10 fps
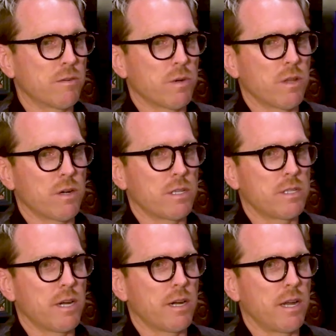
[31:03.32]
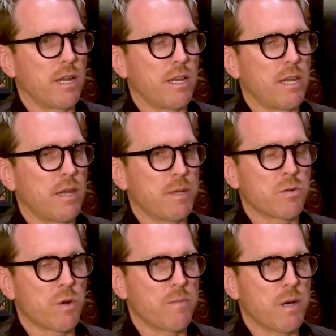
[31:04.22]
for one of the artists there and he gave me
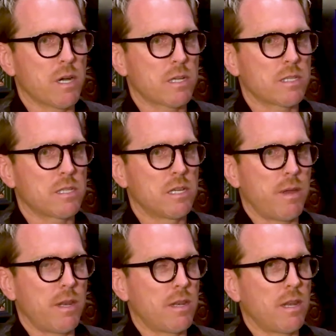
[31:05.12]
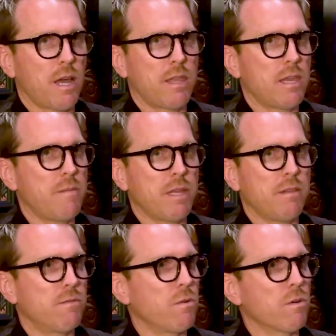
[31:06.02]
20 bucks and i think he
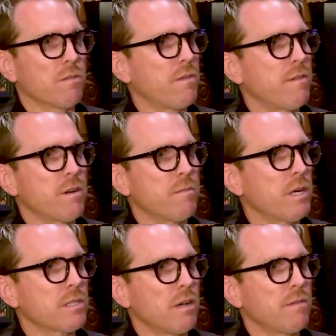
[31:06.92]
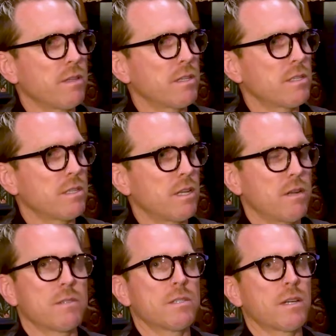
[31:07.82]
made four or 500 bucks off of this and
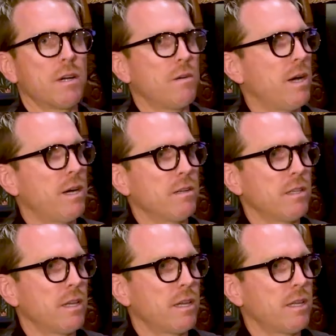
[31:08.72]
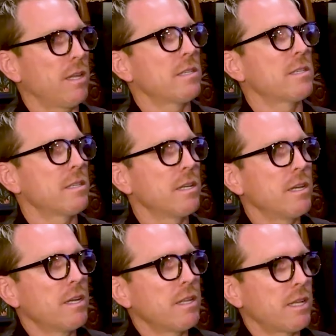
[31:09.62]
i was just like oh wow like that's
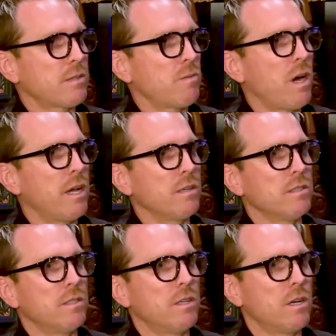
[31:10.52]
that's wild, you